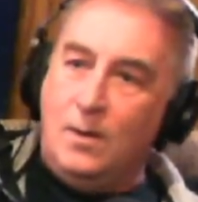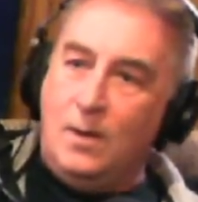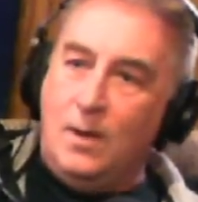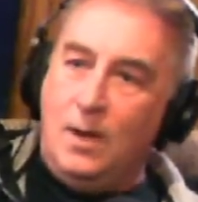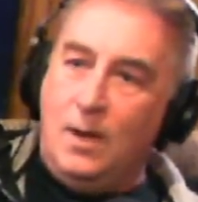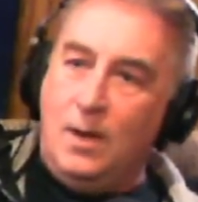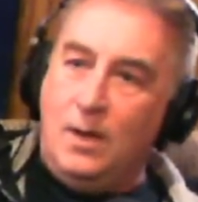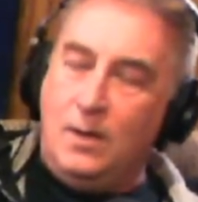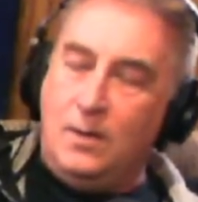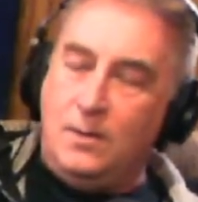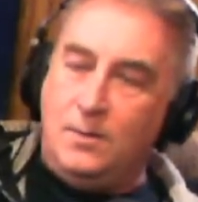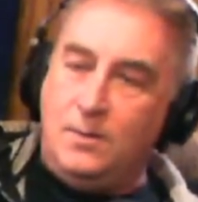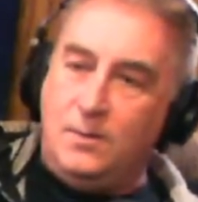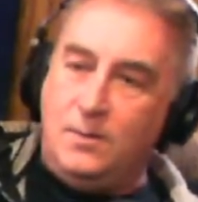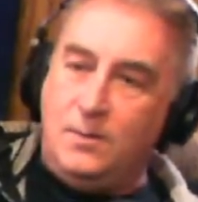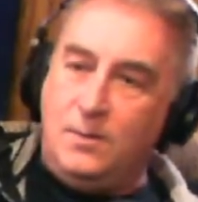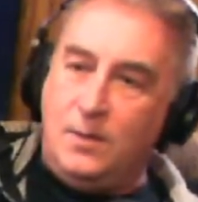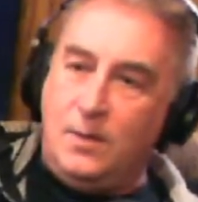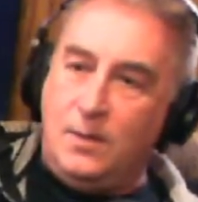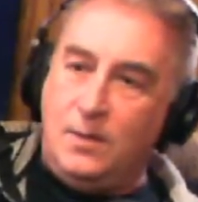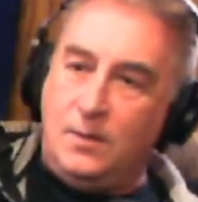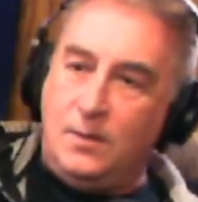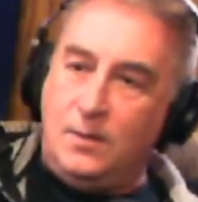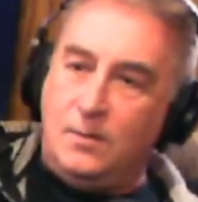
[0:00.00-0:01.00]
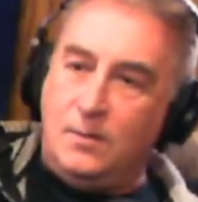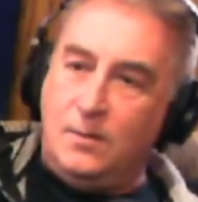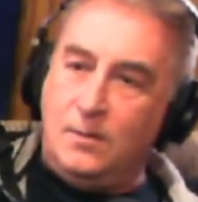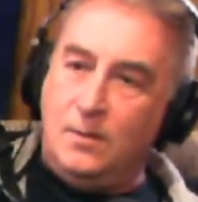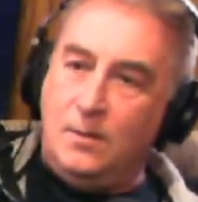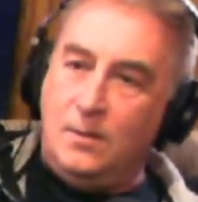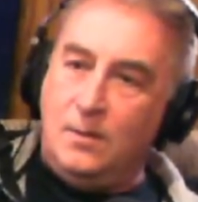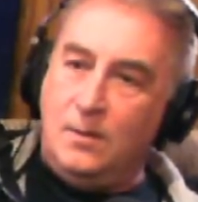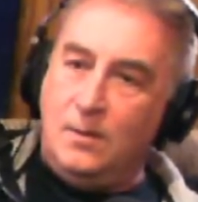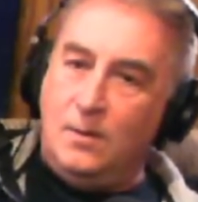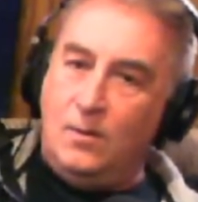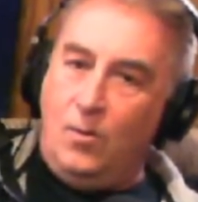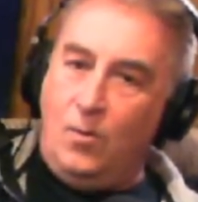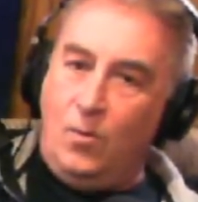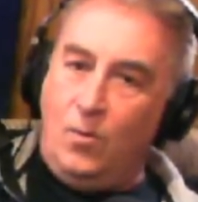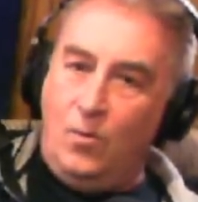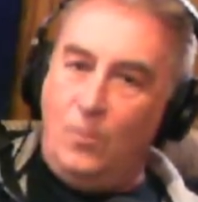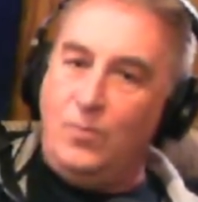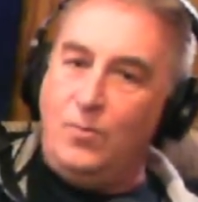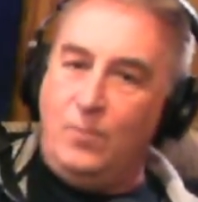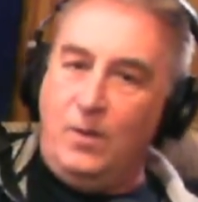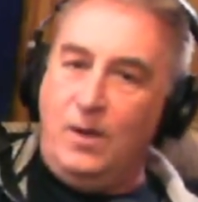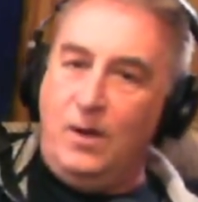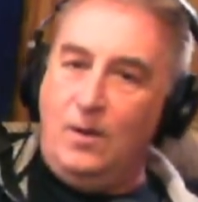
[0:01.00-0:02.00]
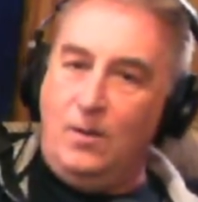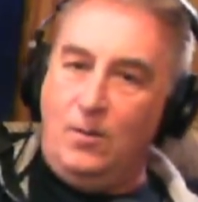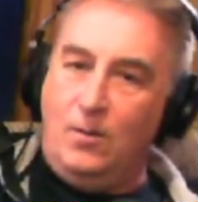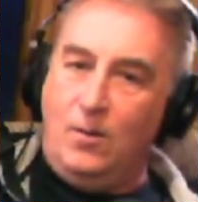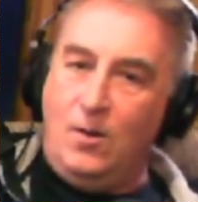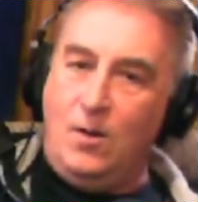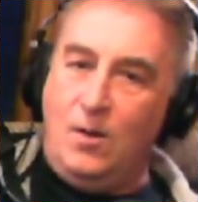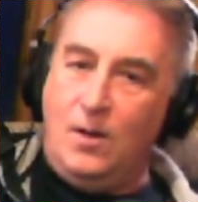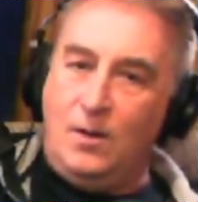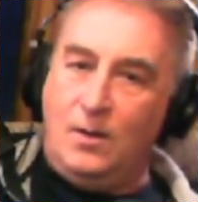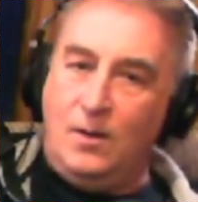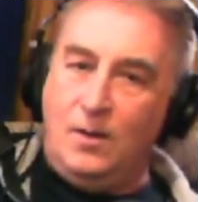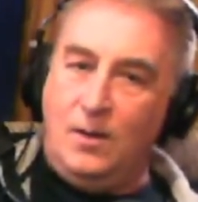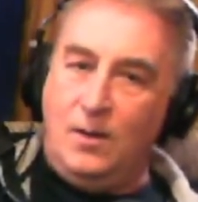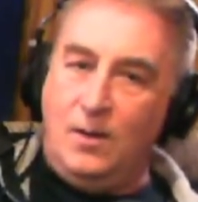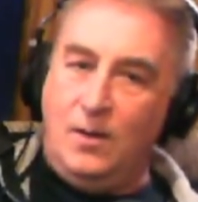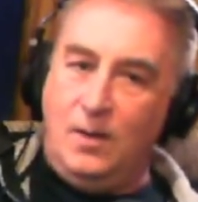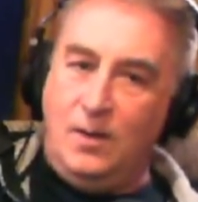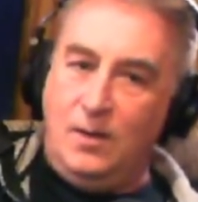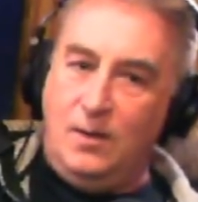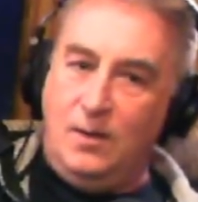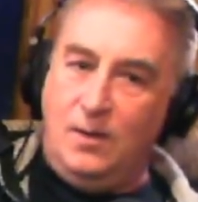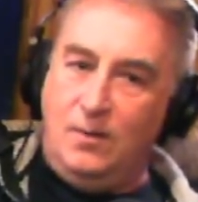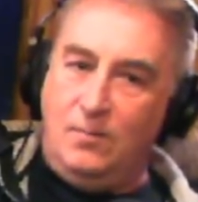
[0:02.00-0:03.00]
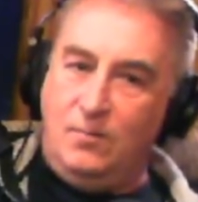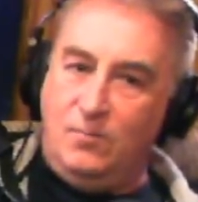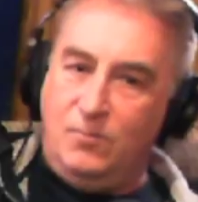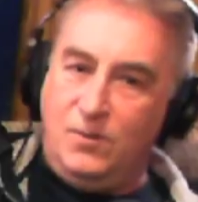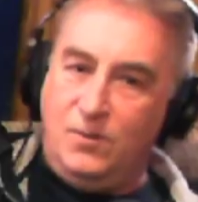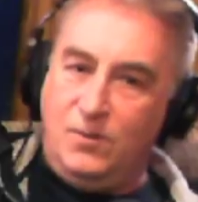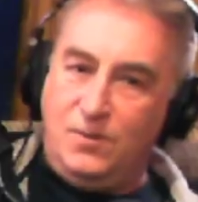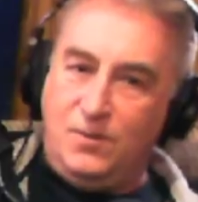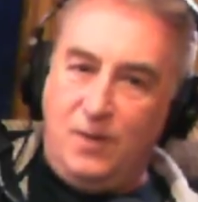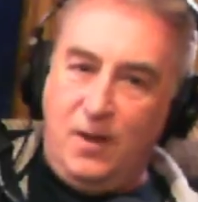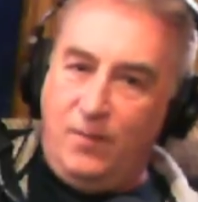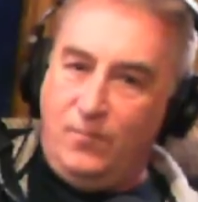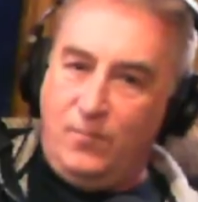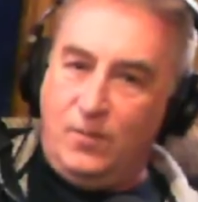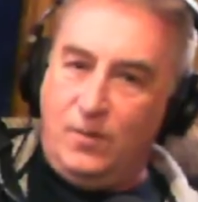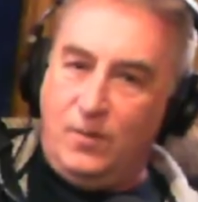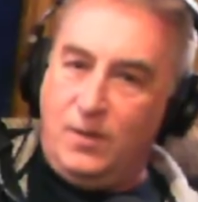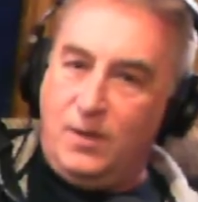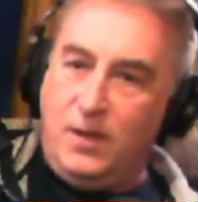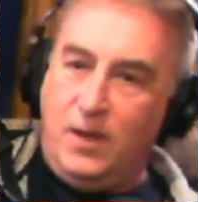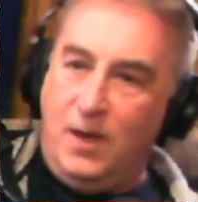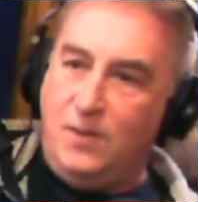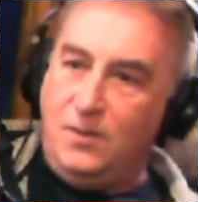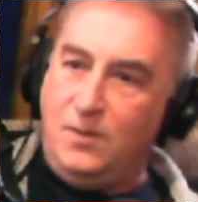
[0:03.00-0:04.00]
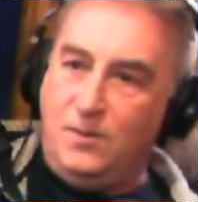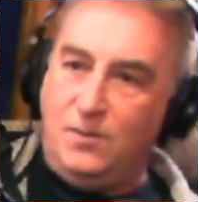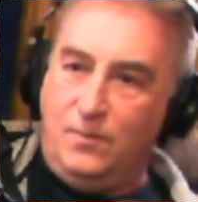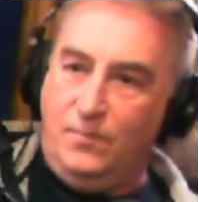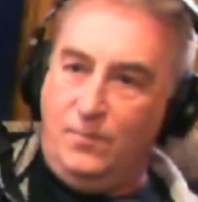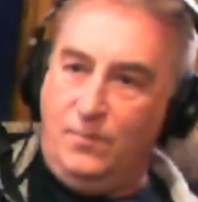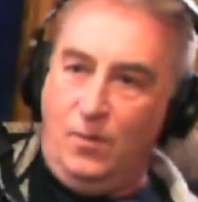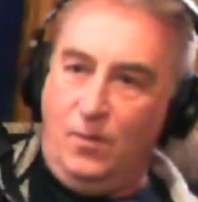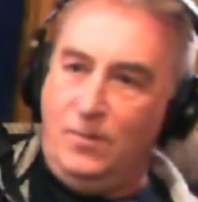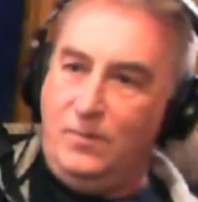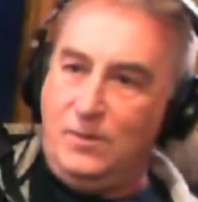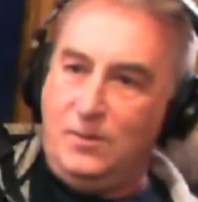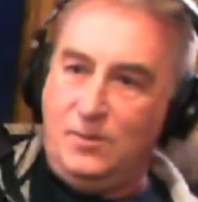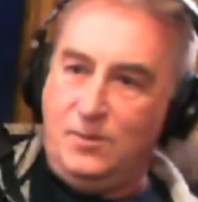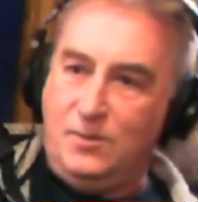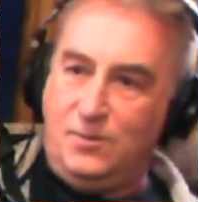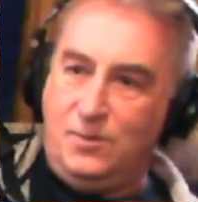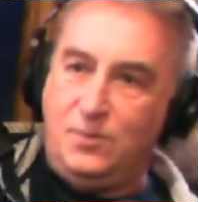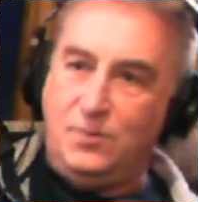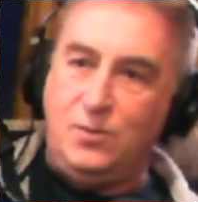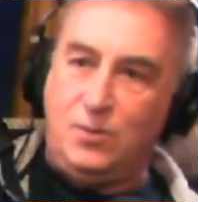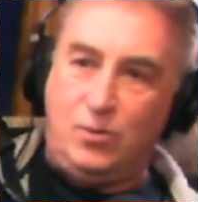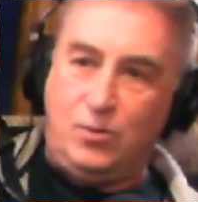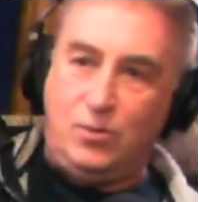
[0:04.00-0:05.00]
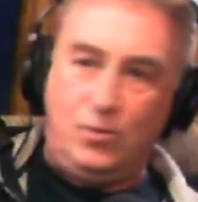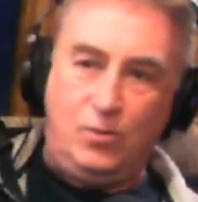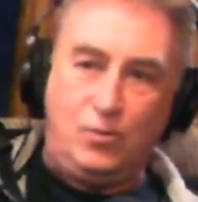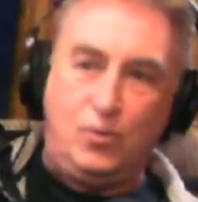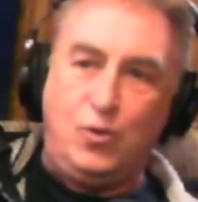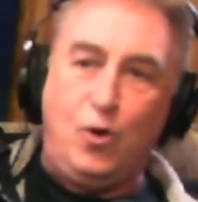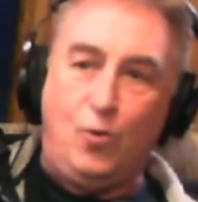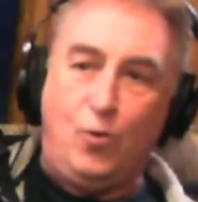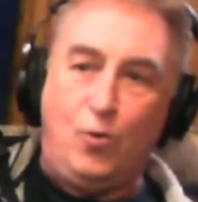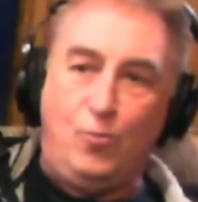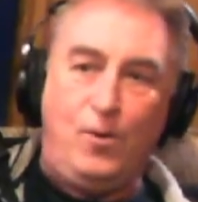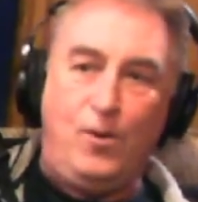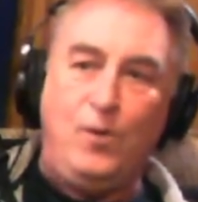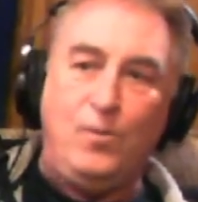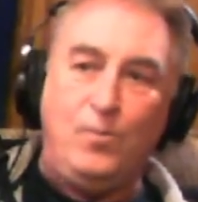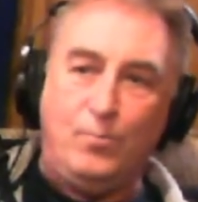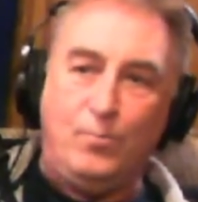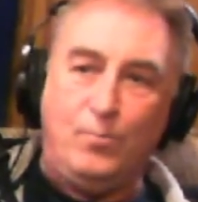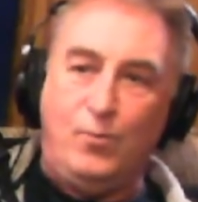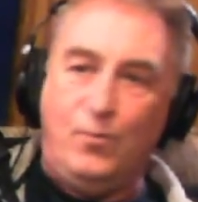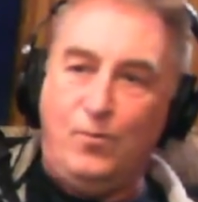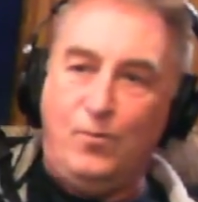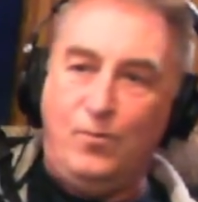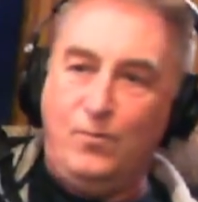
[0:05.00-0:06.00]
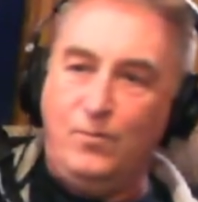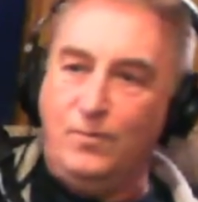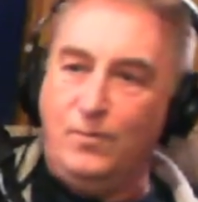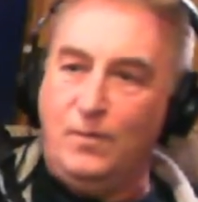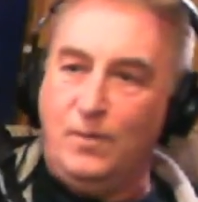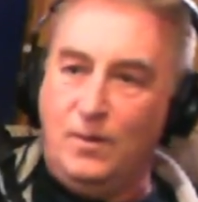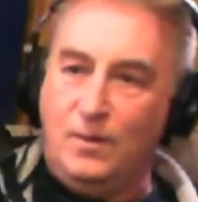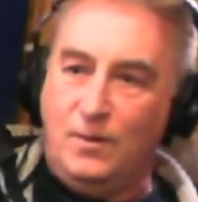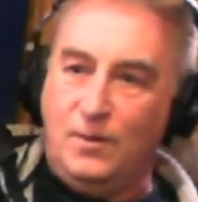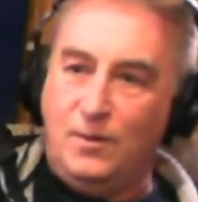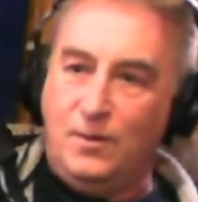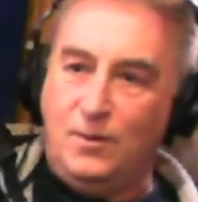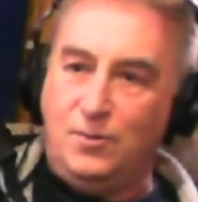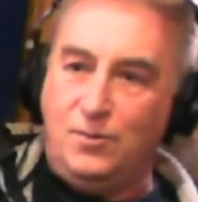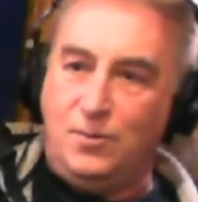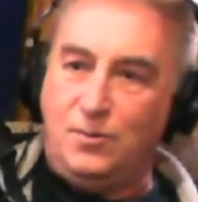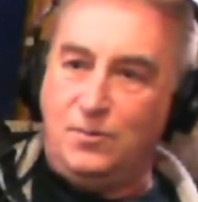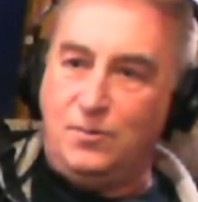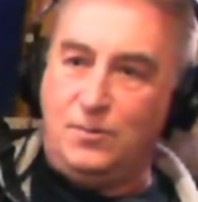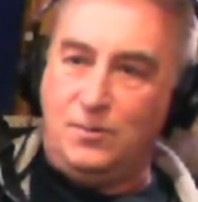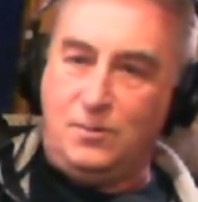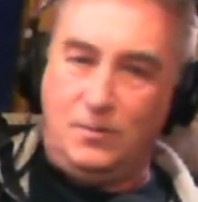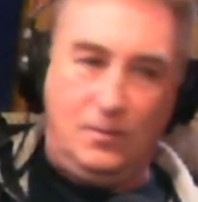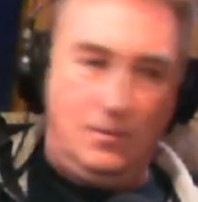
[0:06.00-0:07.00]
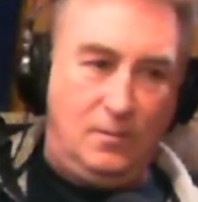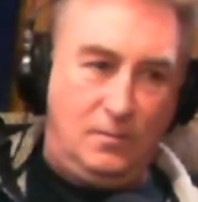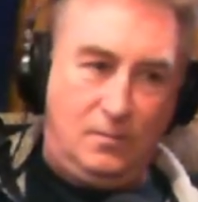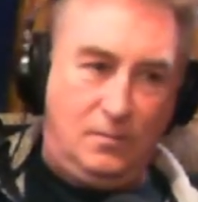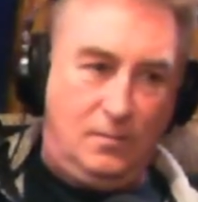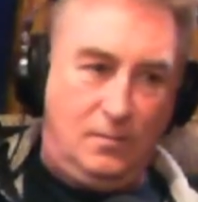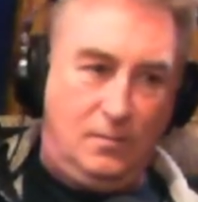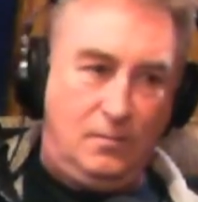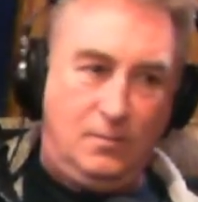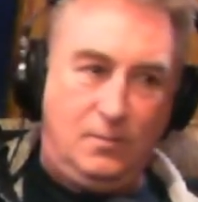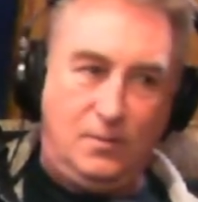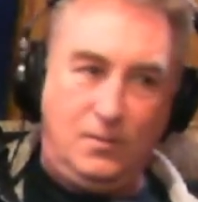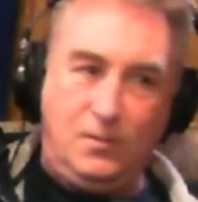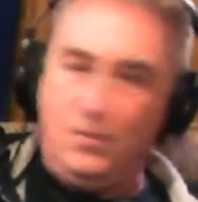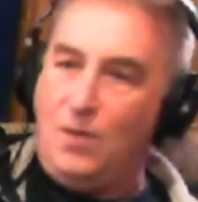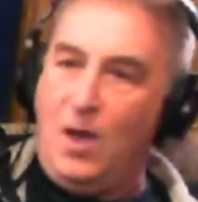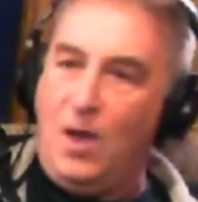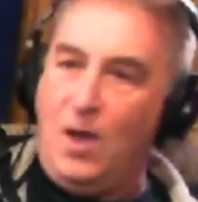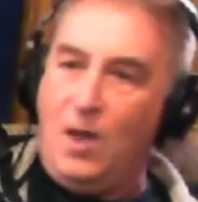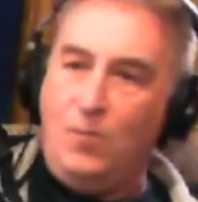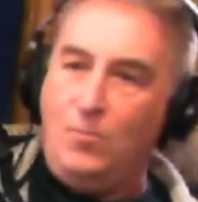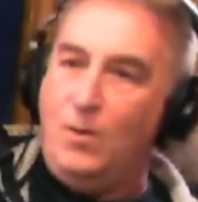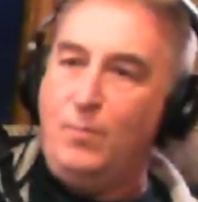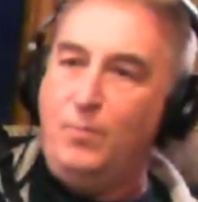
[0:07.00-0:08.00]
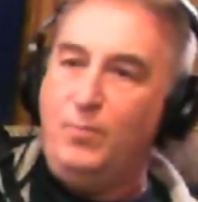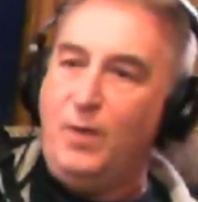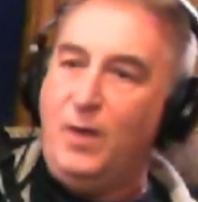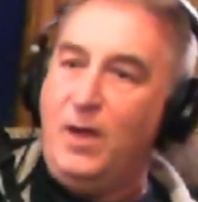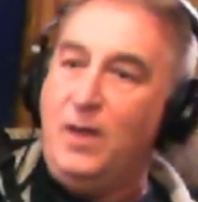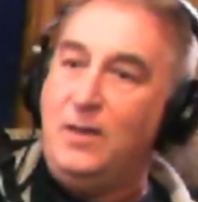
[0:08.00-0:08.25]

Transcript: And uh, all the way along, uh, it was never a case of, oh, is this a good career move? It's just, this is I want to play this.